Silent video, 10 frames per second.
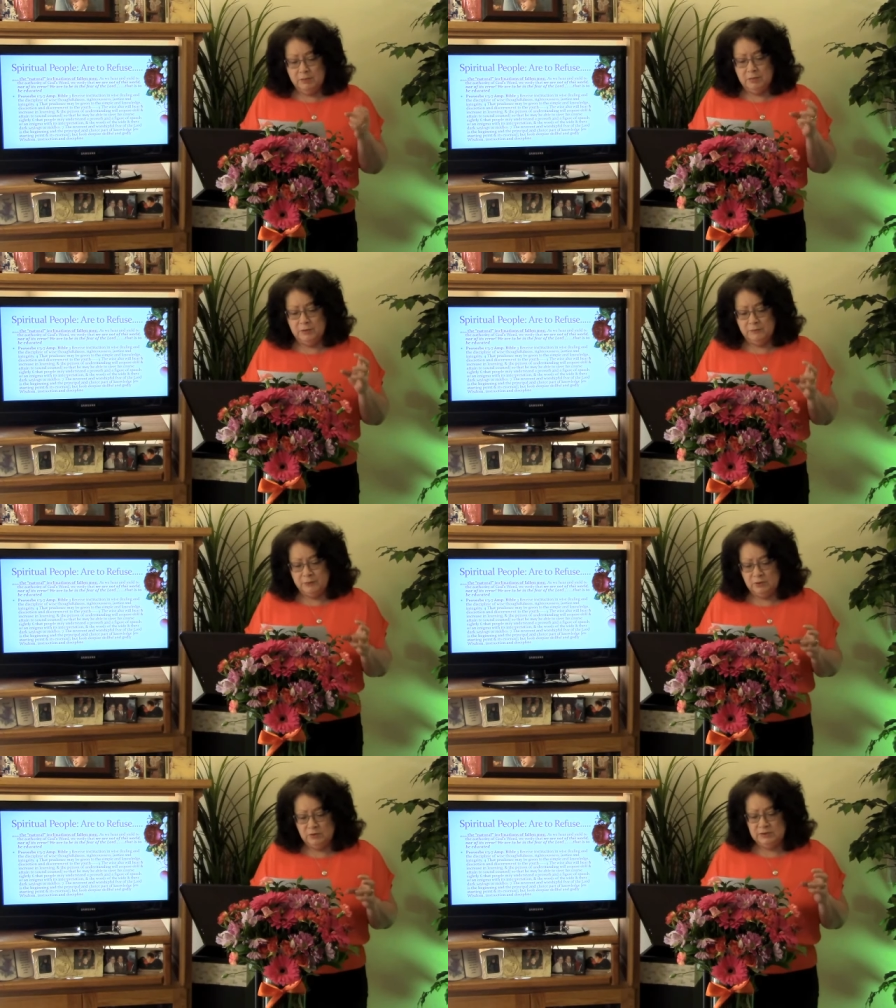But
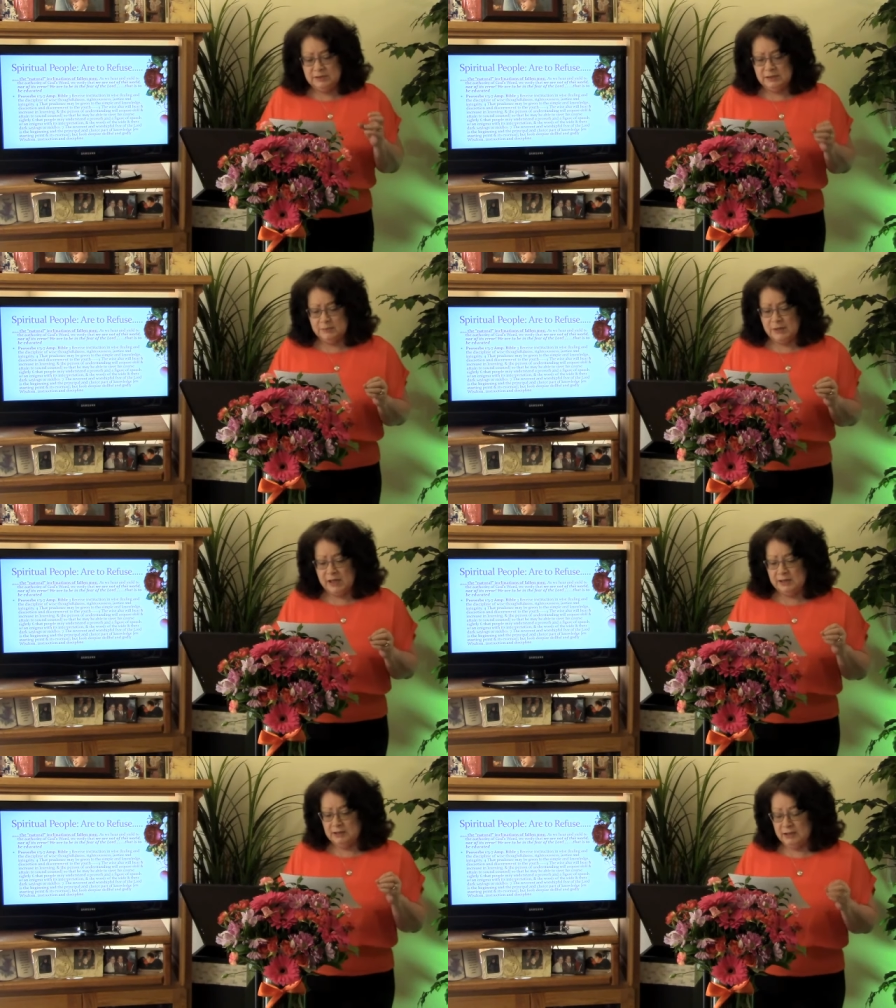fools
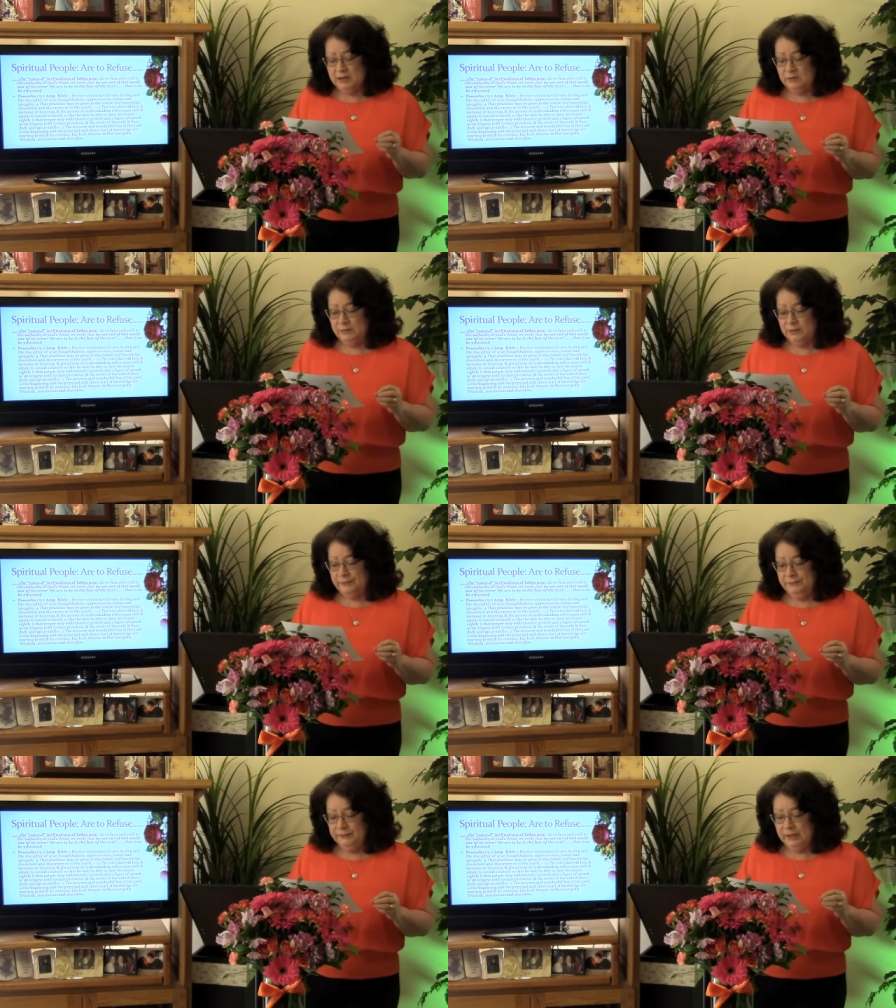despise
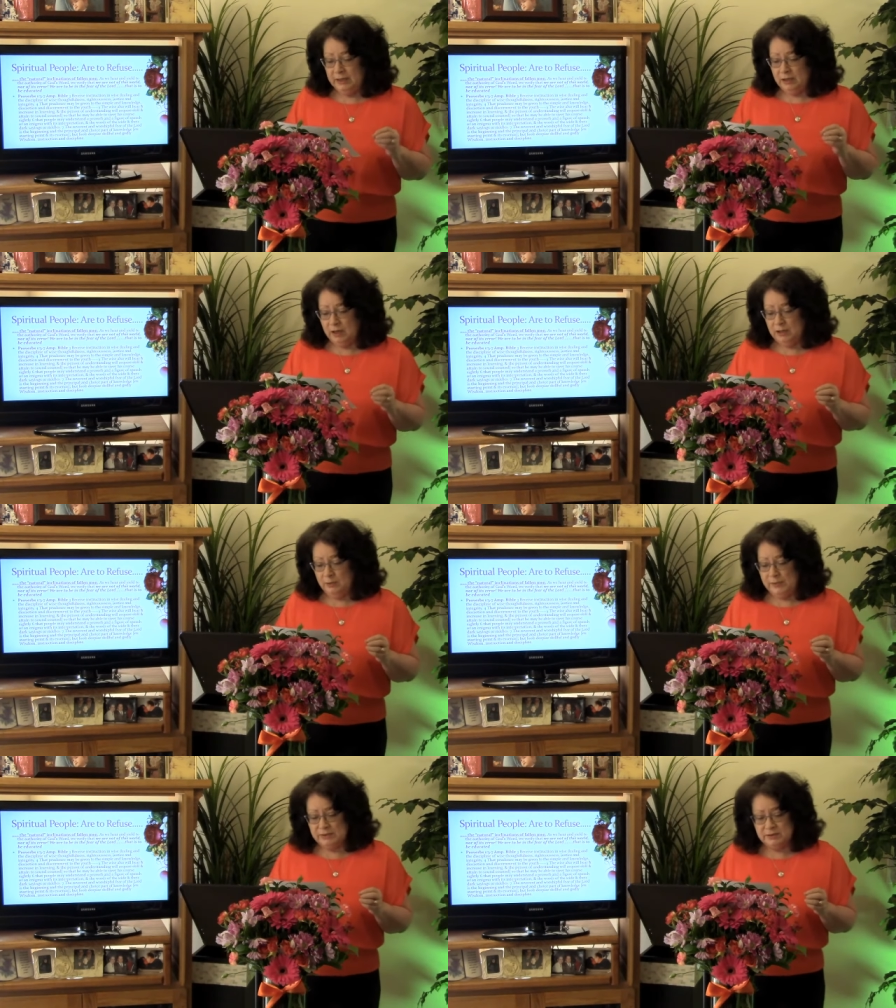skillful and godly
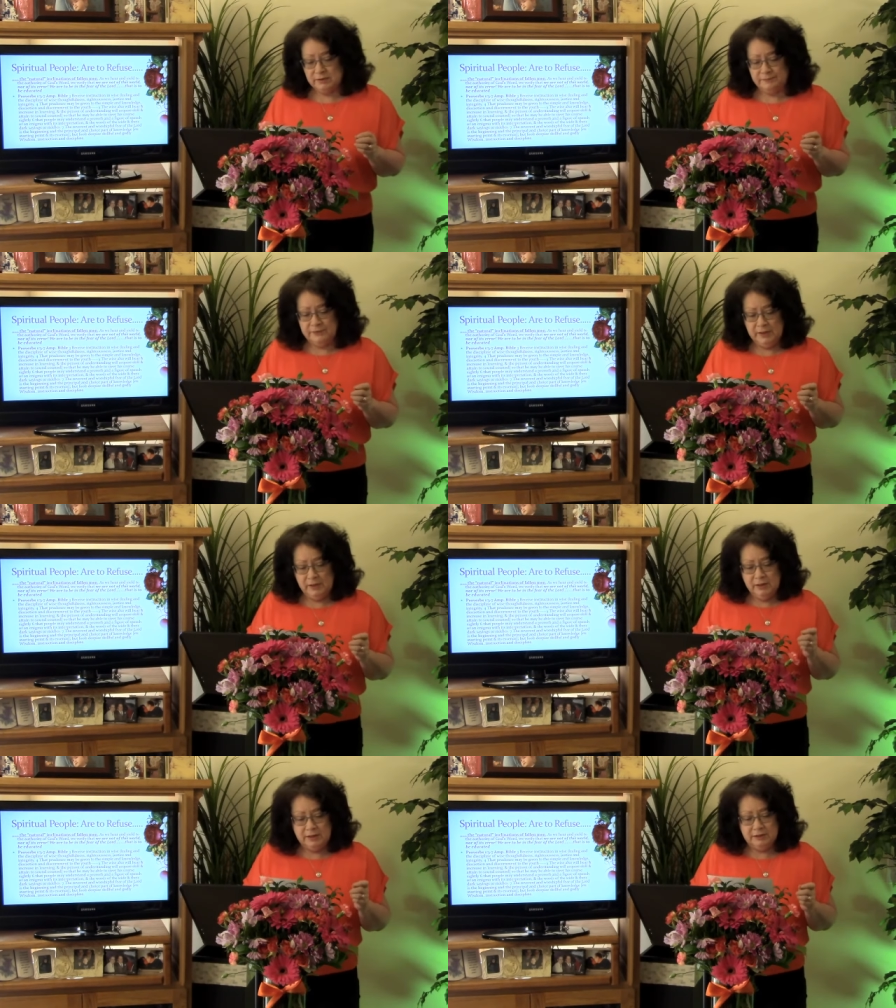wisdom,
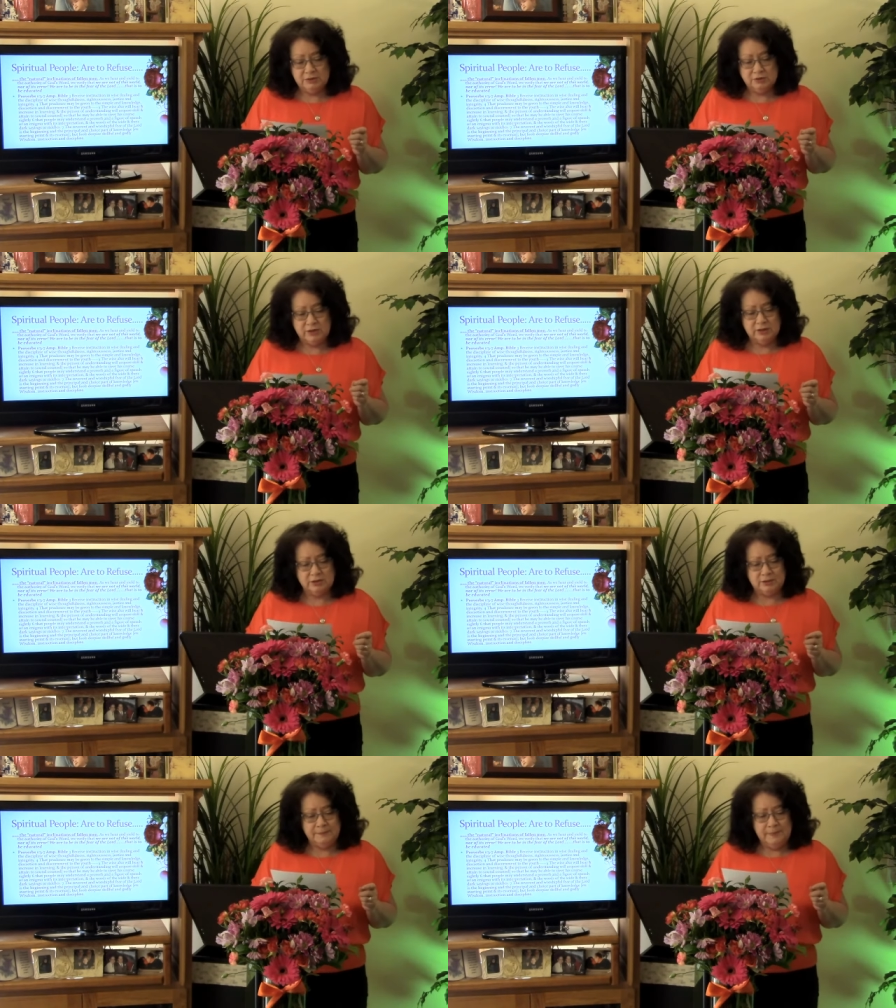
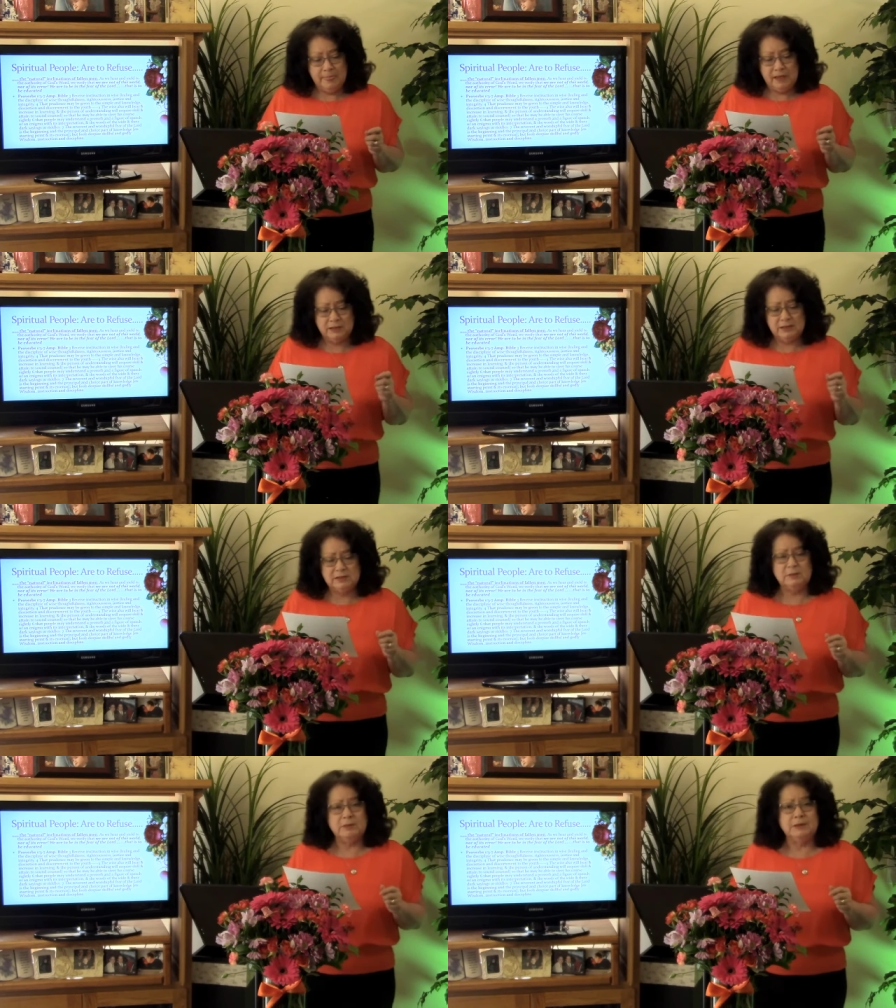instruction, and
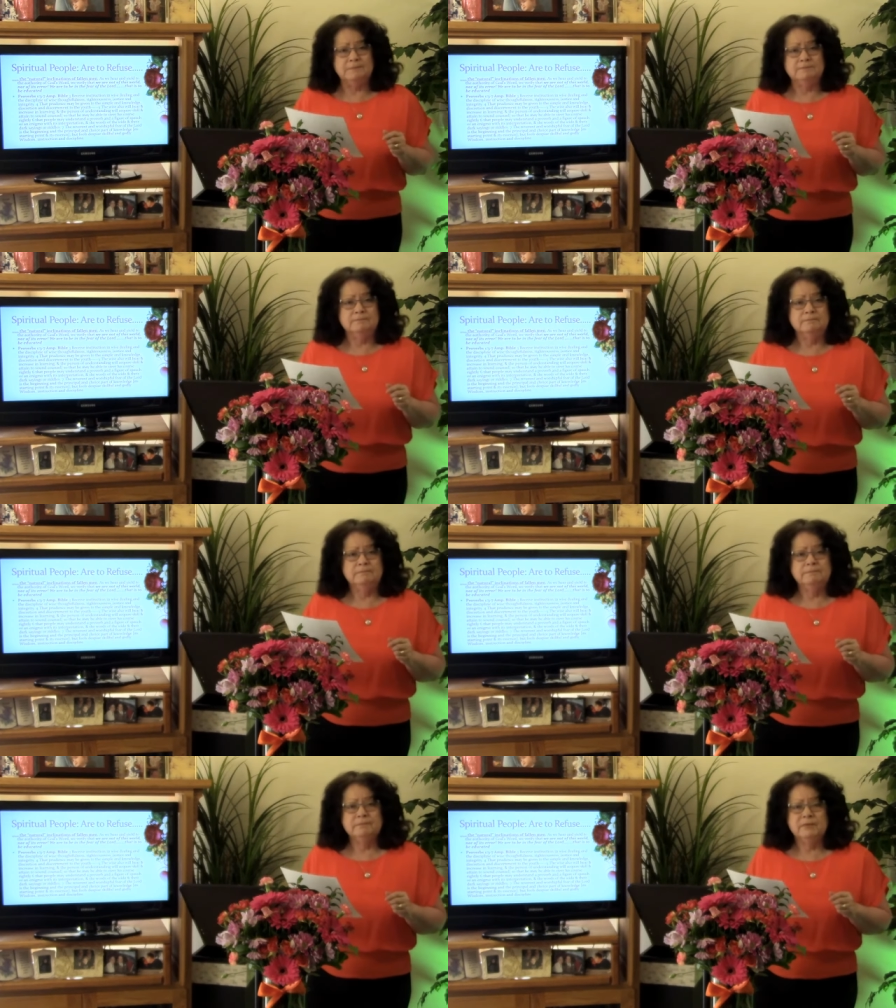discipline. Wow.